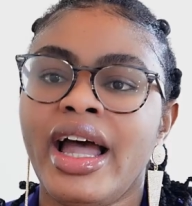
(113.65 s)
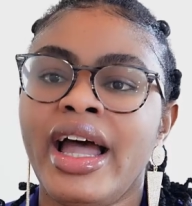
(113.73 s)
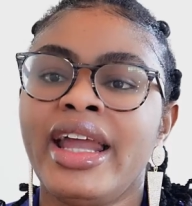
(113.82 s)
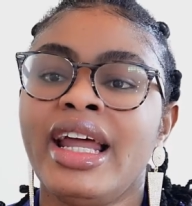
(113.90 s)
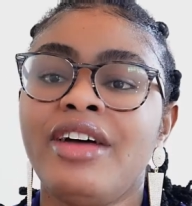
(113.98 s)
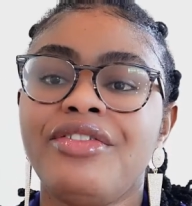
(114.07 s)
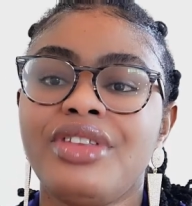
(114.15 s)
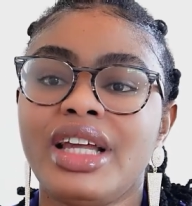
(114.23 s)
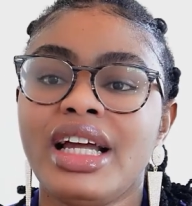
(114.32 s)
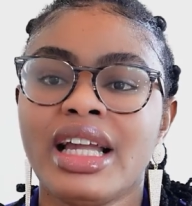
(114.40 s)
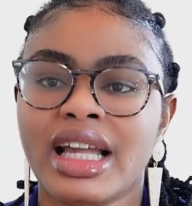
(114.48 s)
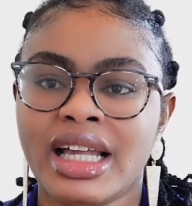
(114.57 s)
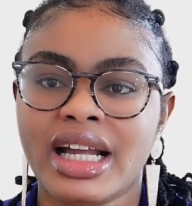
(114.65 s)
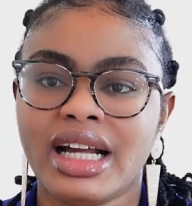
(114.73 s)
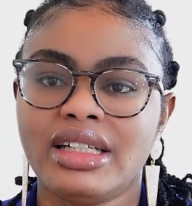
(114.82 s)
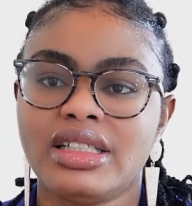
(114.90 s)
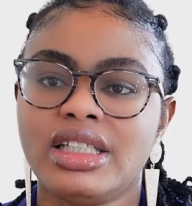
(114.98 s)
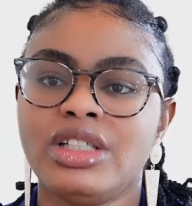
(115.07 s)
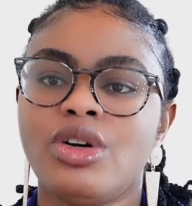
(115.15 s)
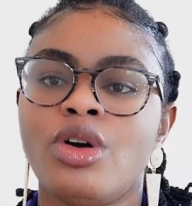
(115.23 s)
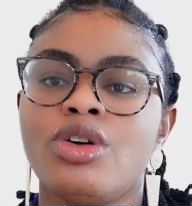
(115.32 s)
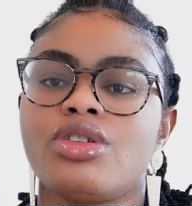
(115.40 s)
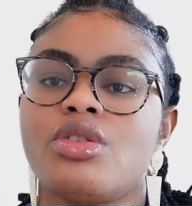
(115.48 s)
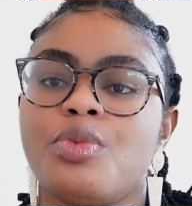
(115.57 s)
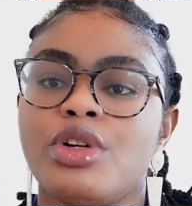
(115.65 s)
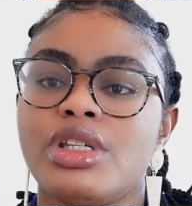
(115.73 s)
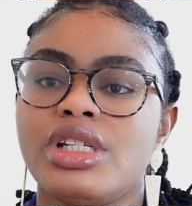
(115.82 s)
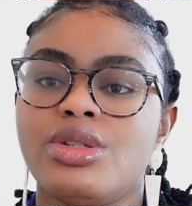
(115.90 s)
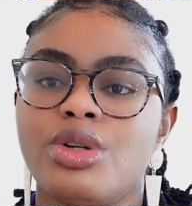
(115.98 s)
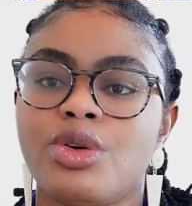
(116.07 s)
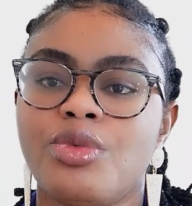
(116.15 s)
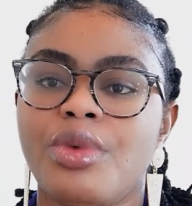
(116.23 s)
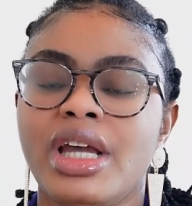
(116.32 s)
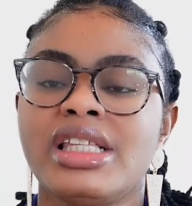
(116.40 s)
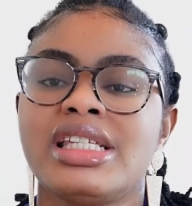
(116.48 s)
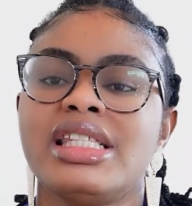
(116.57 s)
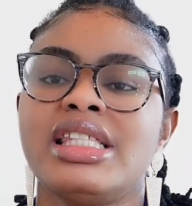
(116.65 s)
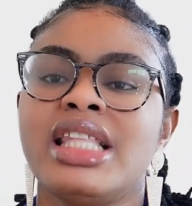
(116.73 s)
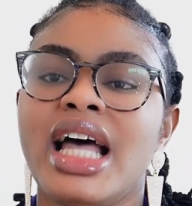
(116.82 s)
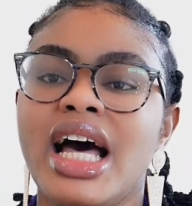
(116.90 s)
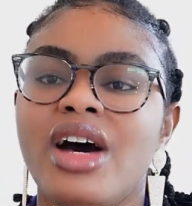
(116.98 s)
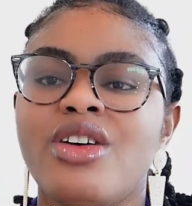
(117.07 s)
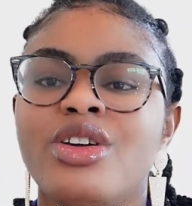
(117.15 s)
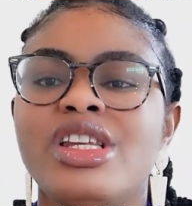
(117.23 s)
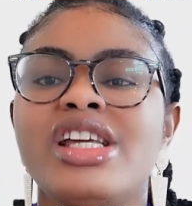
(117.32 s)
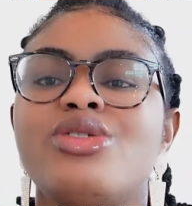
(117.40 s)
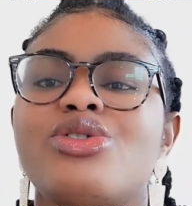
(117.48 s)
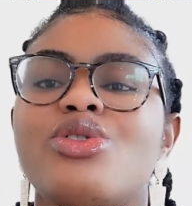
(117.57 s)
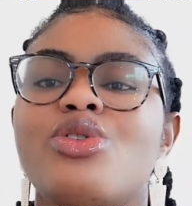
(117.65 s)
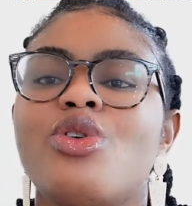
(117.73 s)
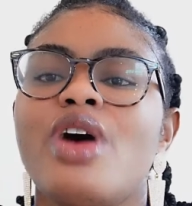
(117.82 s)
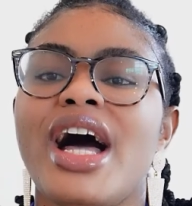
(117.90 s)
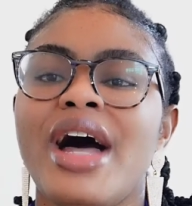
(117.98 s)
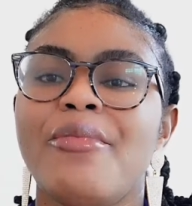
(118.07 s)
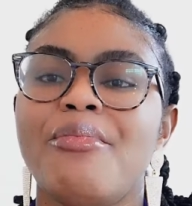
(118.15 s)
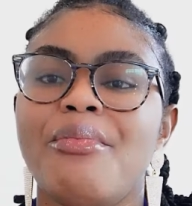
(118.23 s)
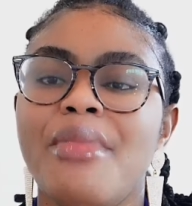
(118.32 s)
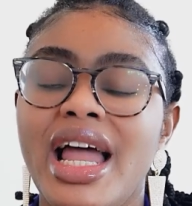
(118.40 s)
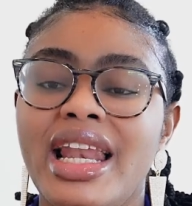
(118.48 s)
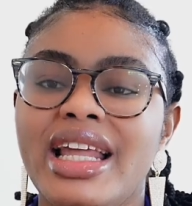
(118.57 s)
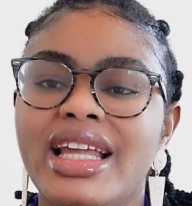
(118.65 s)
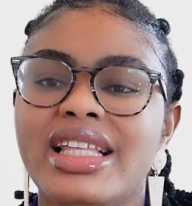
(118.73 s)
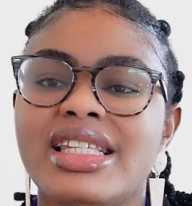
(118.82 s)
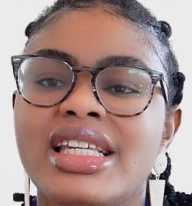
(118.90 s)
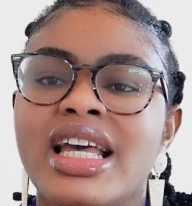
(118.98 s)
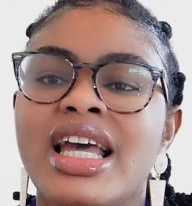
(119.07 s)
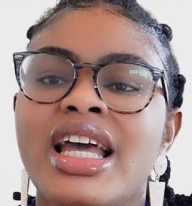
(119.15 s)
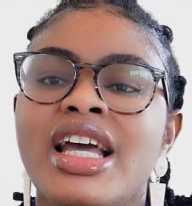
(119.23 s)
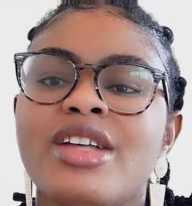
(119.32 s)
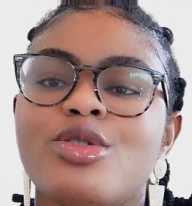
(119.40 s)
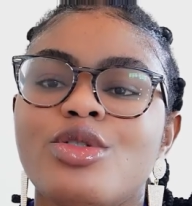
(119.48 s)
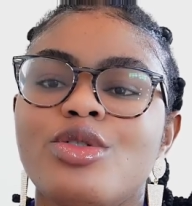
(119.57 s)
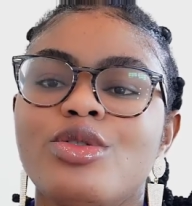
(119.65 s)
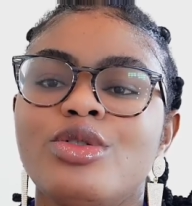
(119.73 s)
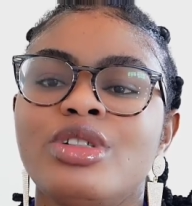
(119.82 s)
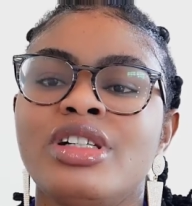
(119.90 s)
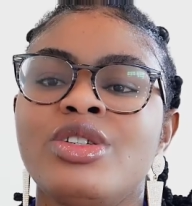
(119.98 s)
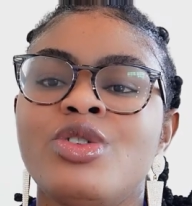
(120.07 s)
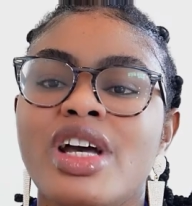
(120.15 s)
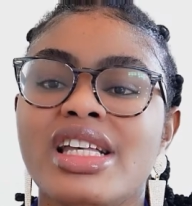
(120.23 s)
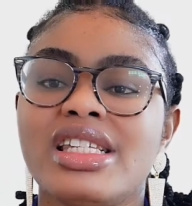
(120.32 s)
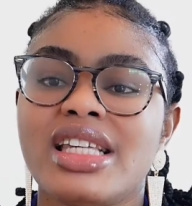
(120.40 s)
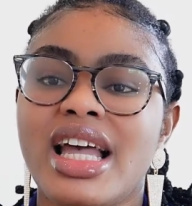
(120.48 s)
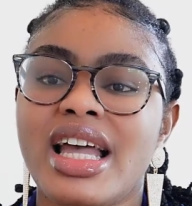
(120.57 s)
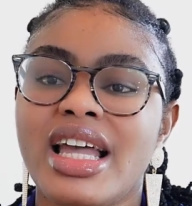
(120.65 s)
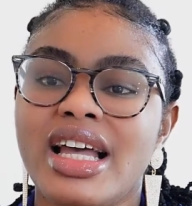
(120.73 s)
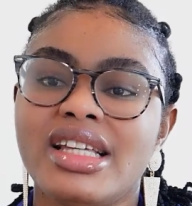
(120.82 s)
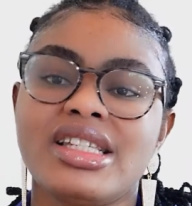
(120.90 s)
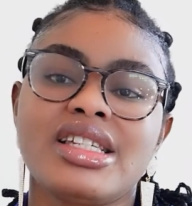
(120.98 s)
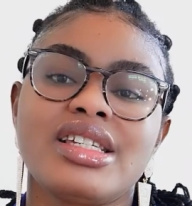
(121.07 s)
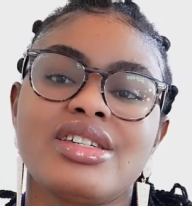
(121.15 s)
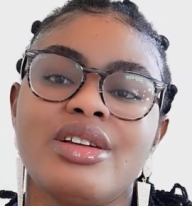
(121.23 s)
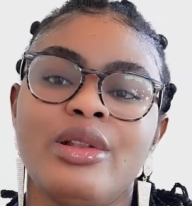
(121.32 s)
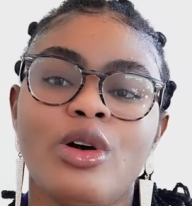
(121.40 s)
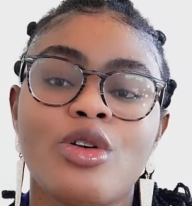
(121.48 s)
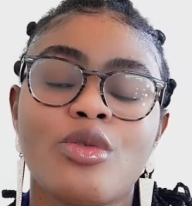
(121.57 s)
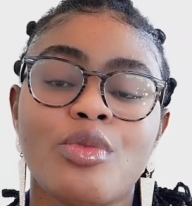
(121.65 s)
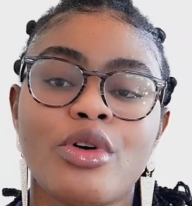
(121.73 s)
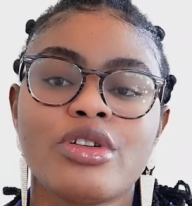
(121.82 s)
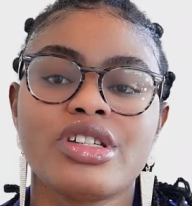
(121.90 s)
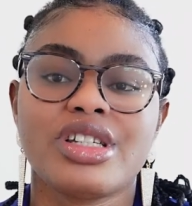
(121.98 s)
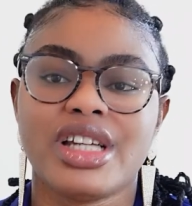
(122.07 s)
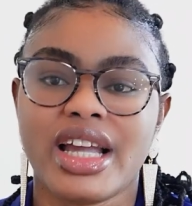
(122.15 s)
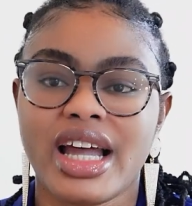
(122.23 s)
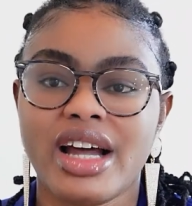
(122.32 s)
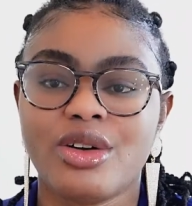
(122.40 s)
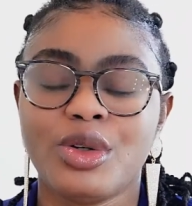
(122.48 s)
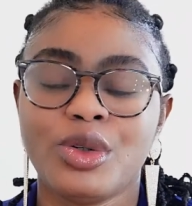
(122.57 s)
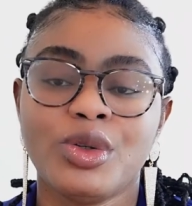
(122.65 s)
And after gathering all your supporting documents, now you need to go and mail it to USCIS Logos Chicago.